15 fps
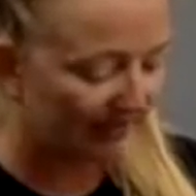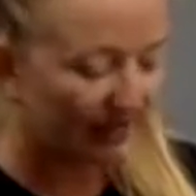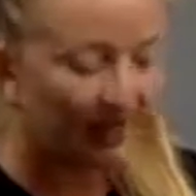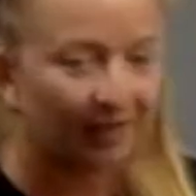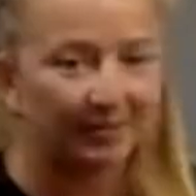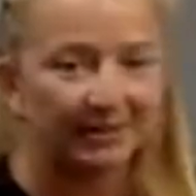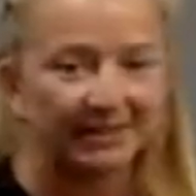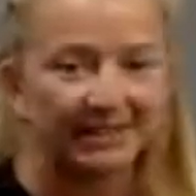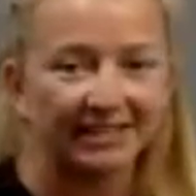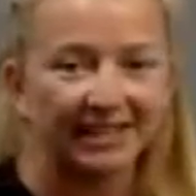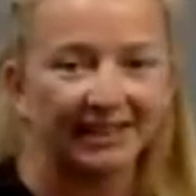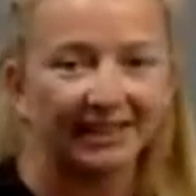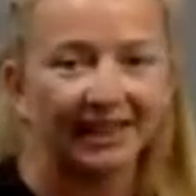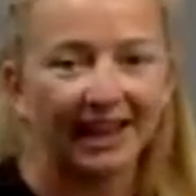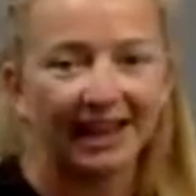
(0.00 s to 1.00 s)
Opposite
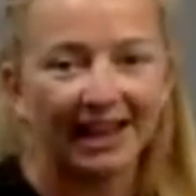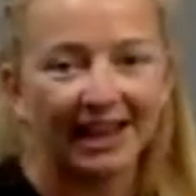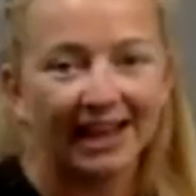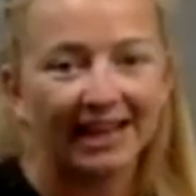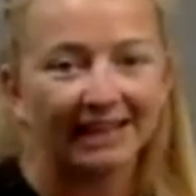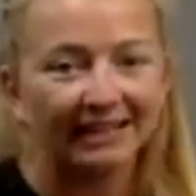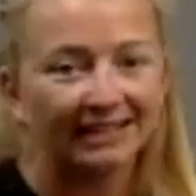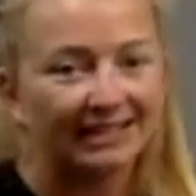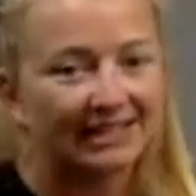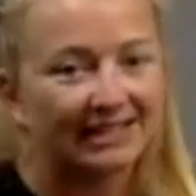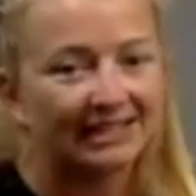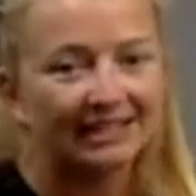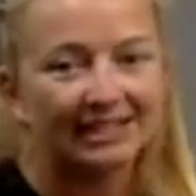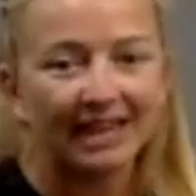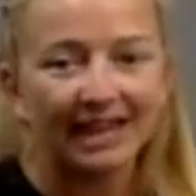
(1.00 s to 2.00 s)
leg. It's the
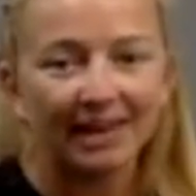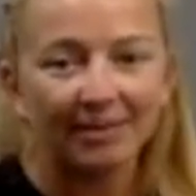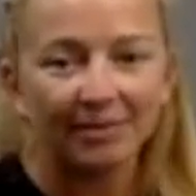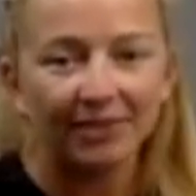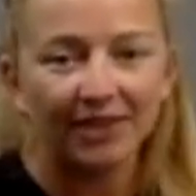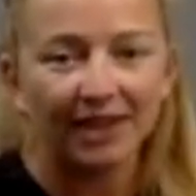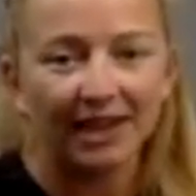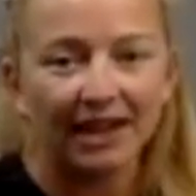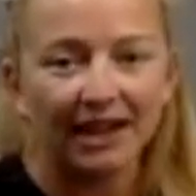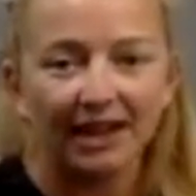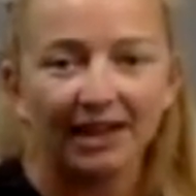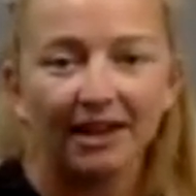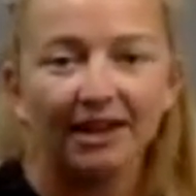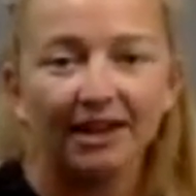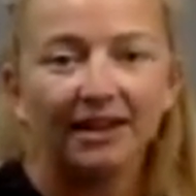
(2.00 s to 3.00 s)
same thing.
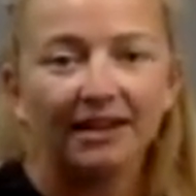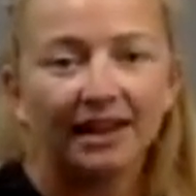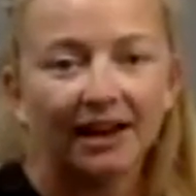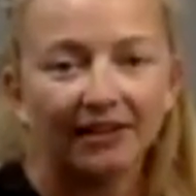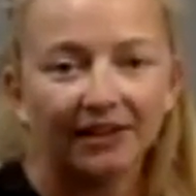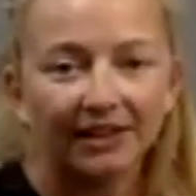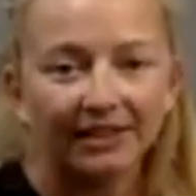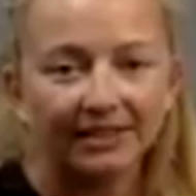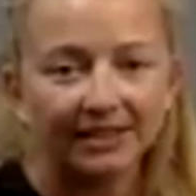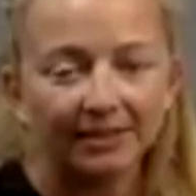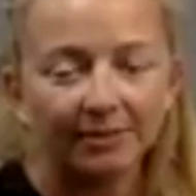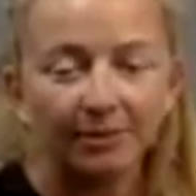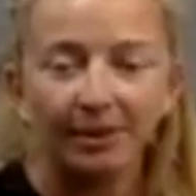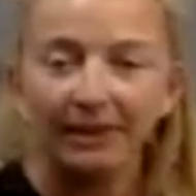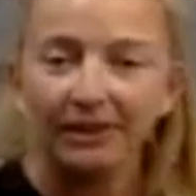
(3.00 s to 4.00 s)
Now it is
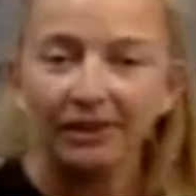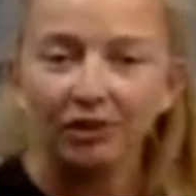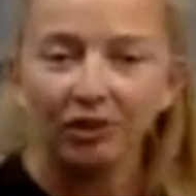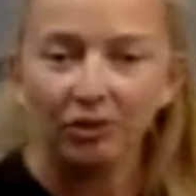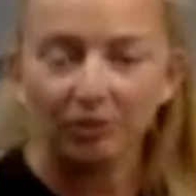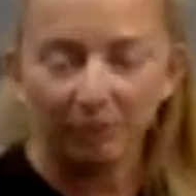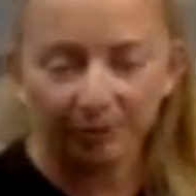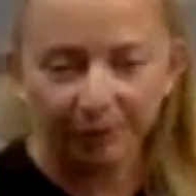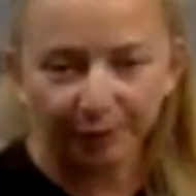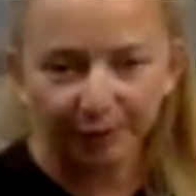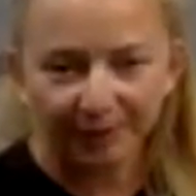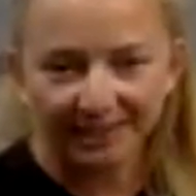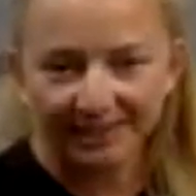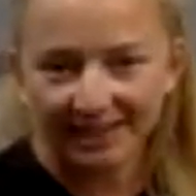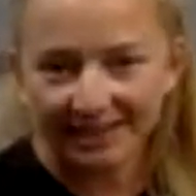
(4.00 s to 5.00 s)
completely normal for one
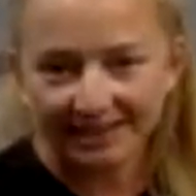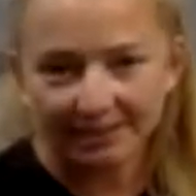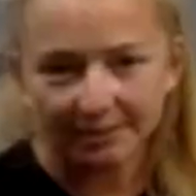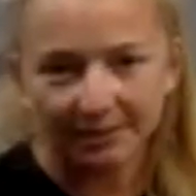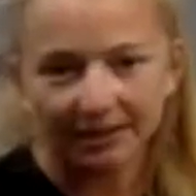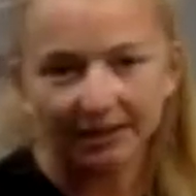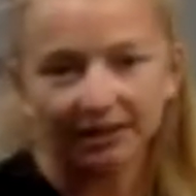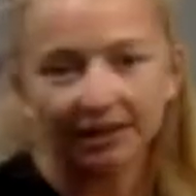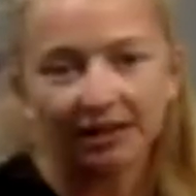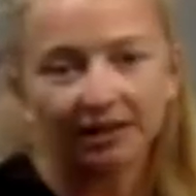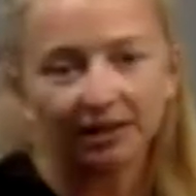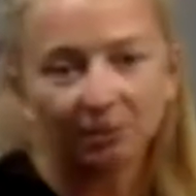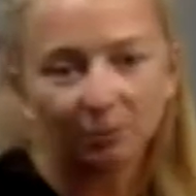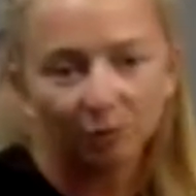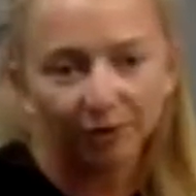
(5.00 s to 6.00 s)
side to be a little
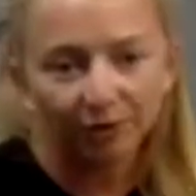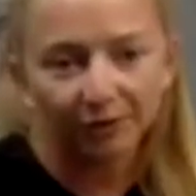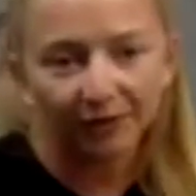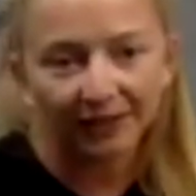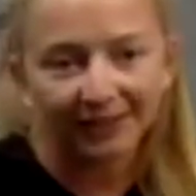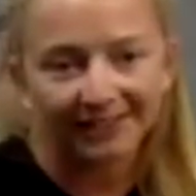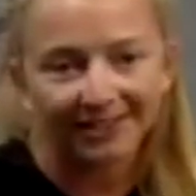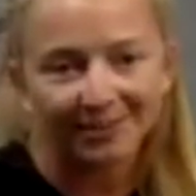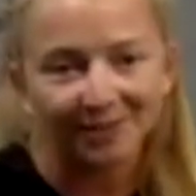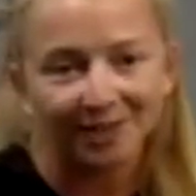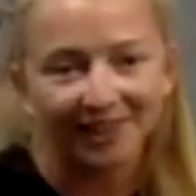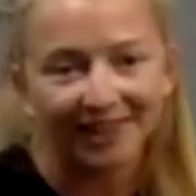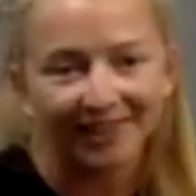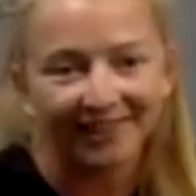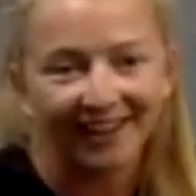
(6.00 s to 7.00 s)
more flexible
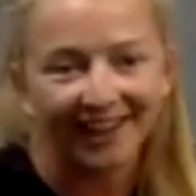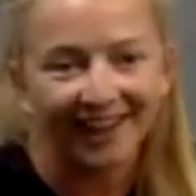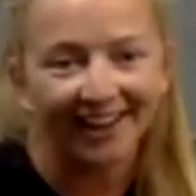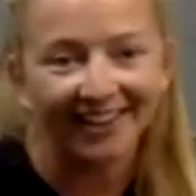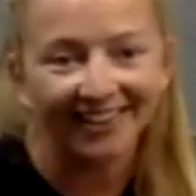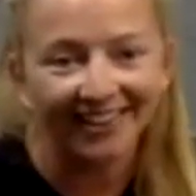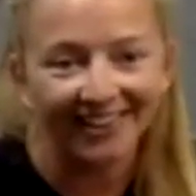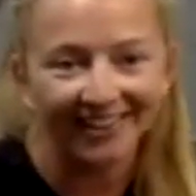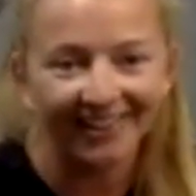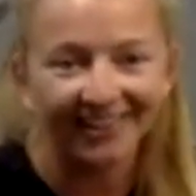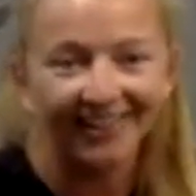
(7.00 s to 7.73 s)
than the other.